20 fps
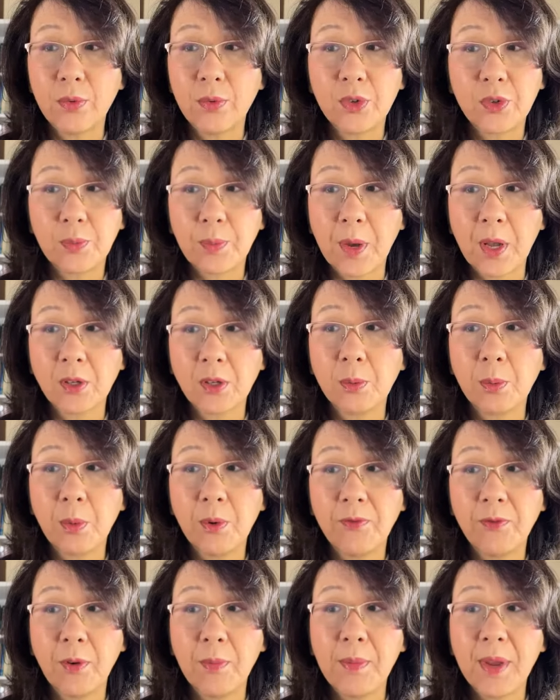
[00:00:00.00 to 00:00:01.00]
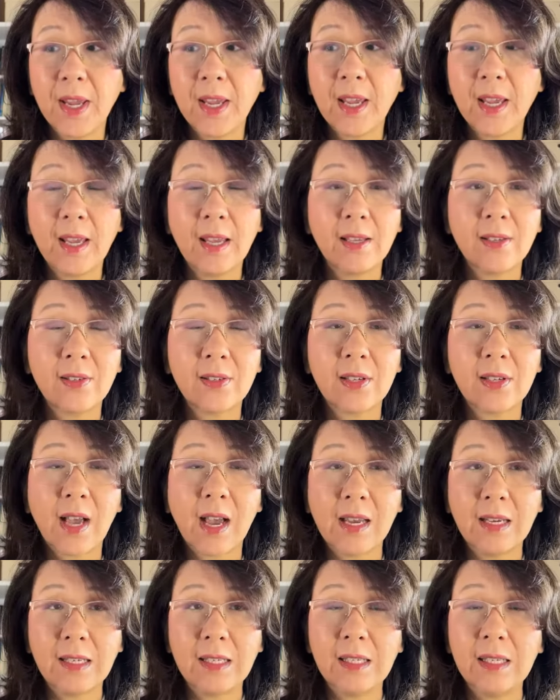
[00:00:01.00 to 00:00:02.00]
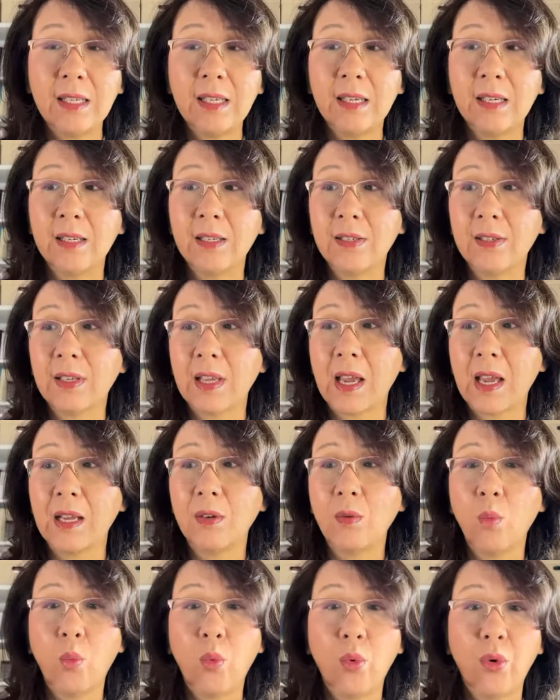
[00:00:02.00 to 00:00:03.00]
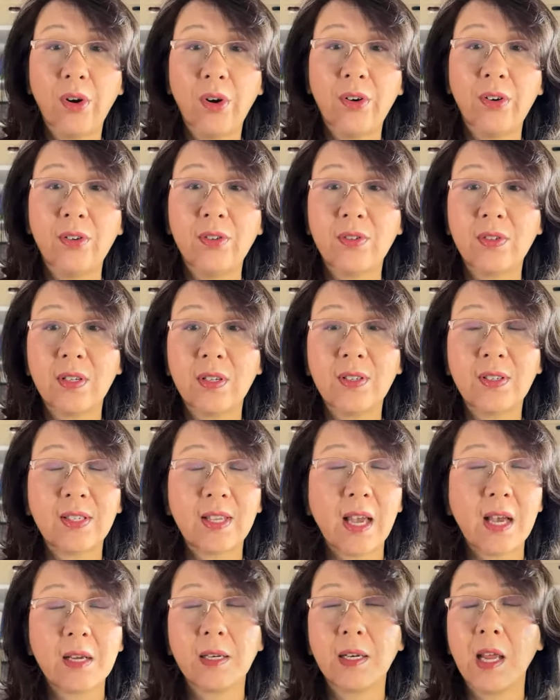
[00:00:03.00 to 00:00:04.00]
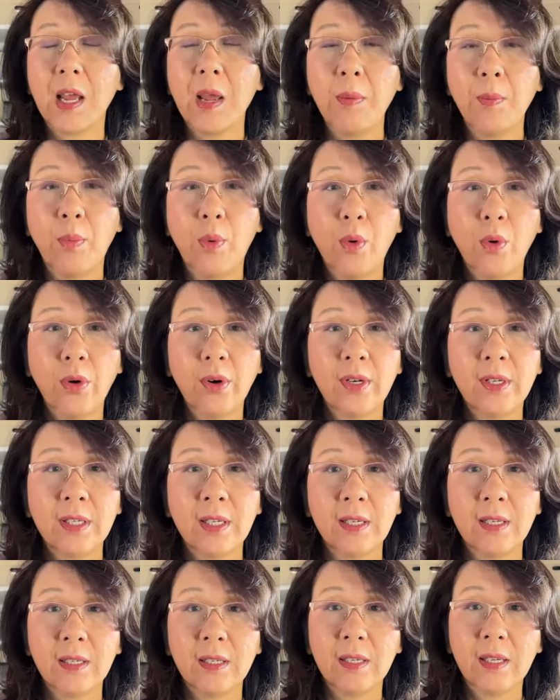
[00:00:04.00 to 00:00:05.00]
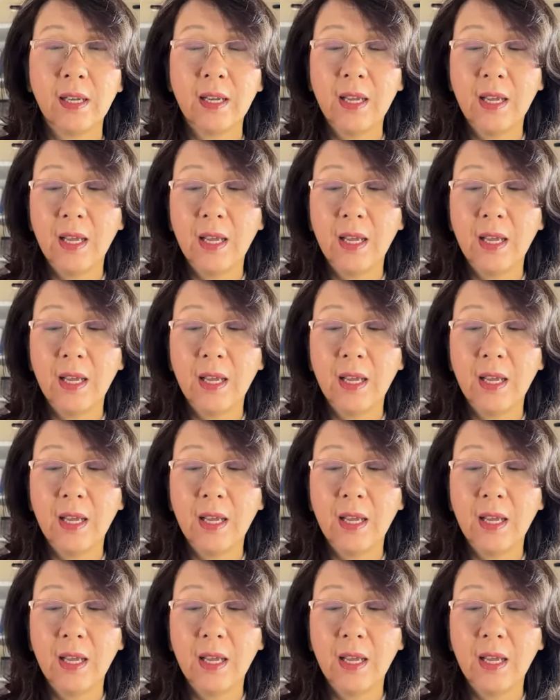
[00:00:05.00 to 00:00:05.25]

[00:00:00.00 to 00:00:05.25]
responsible for making his ideas and words sound important,